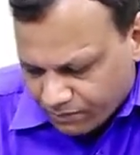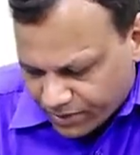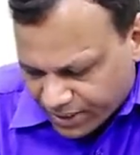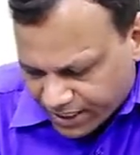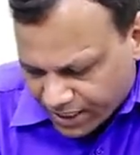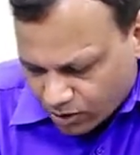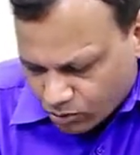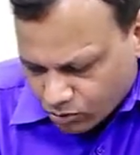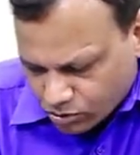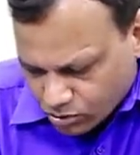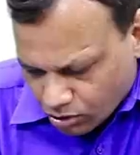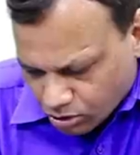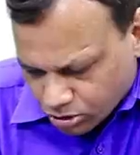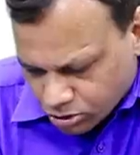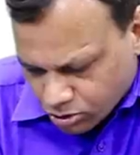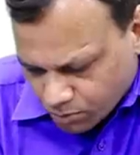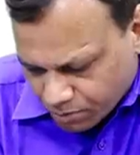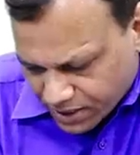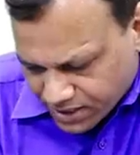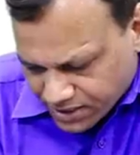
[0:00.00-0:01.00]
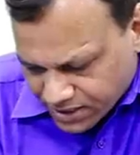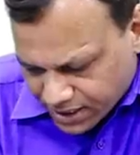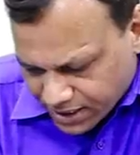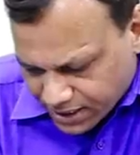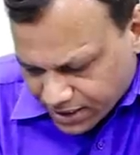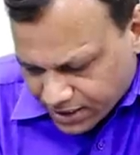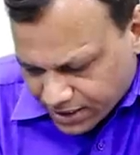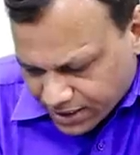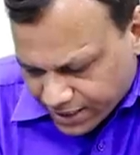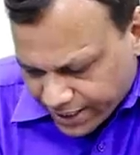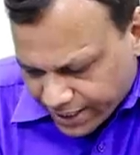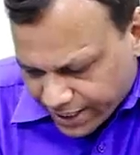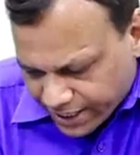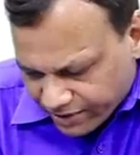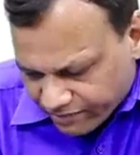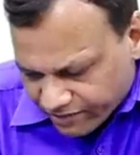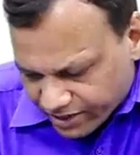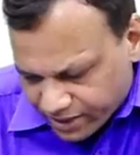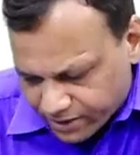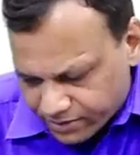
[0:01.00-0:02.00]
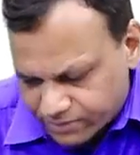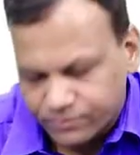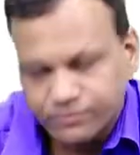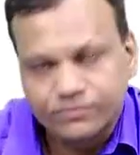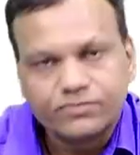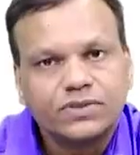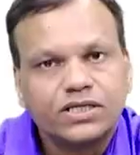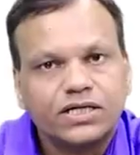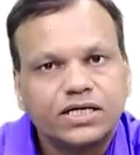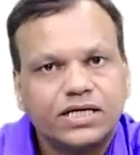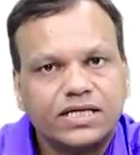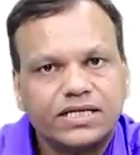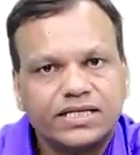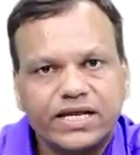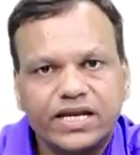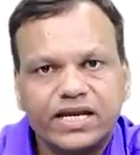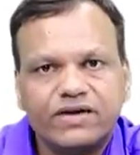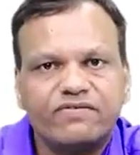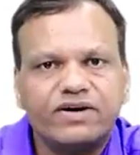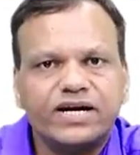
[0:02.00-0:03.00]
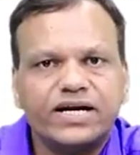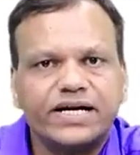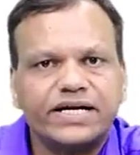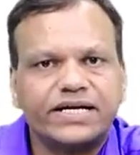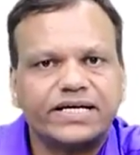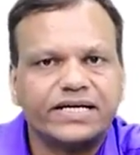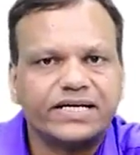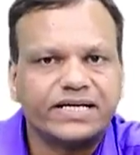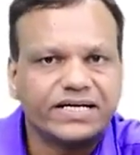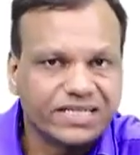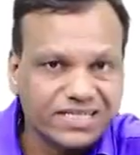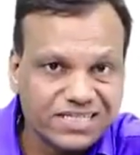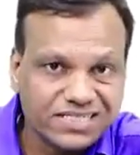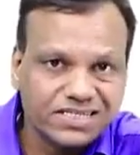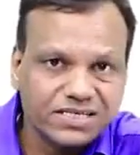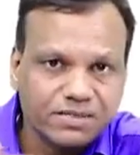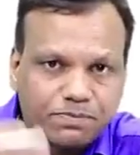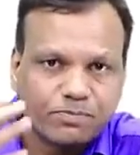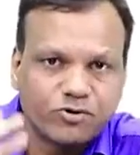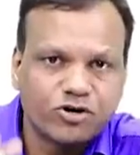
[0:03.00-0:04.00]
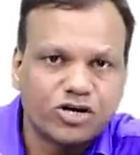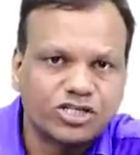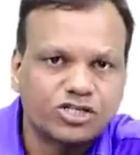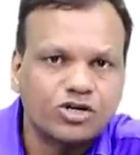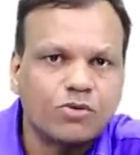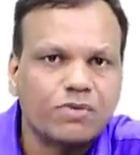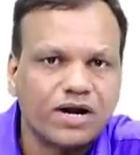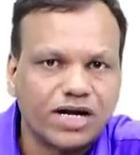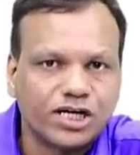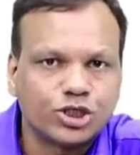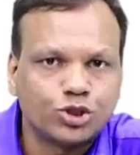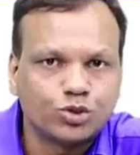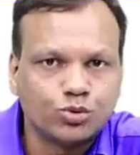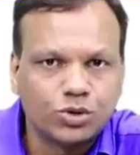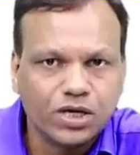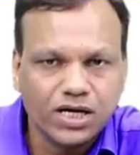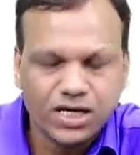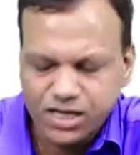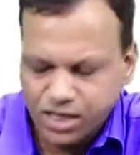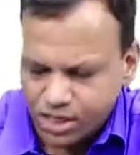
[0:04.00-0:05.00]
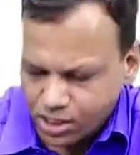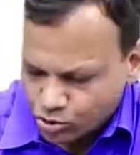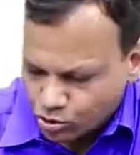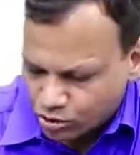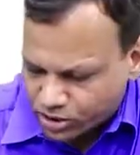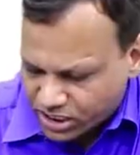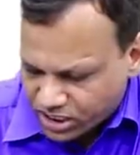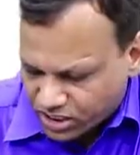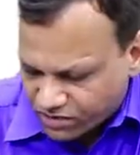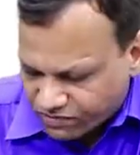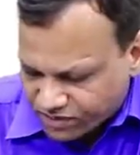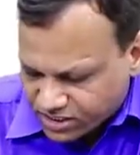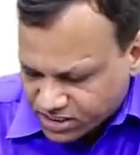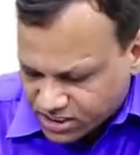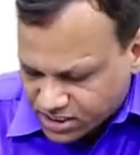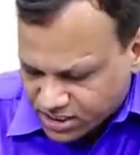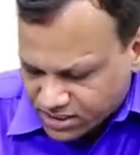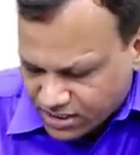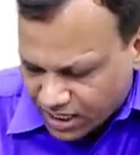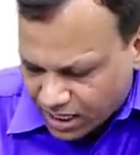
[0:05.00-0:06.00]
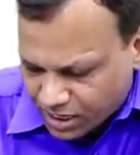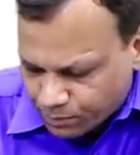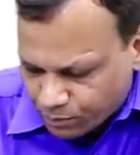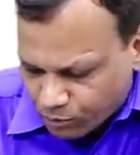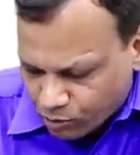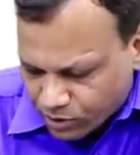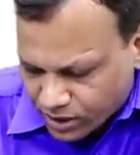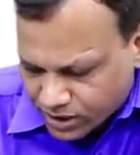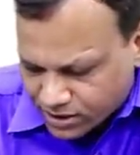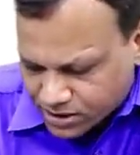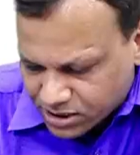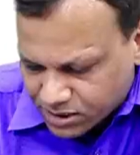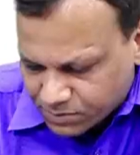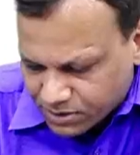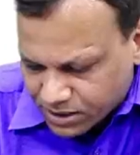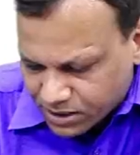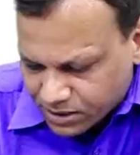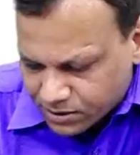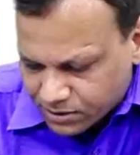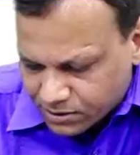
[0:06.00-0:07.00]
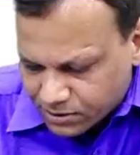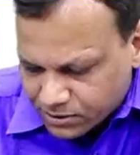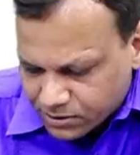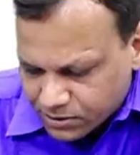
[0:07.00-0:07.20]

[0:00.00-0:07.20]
Beta 2 is also present in the liver. In the liver, it increases the production of blood sugar, so it reverses hypoglycemia.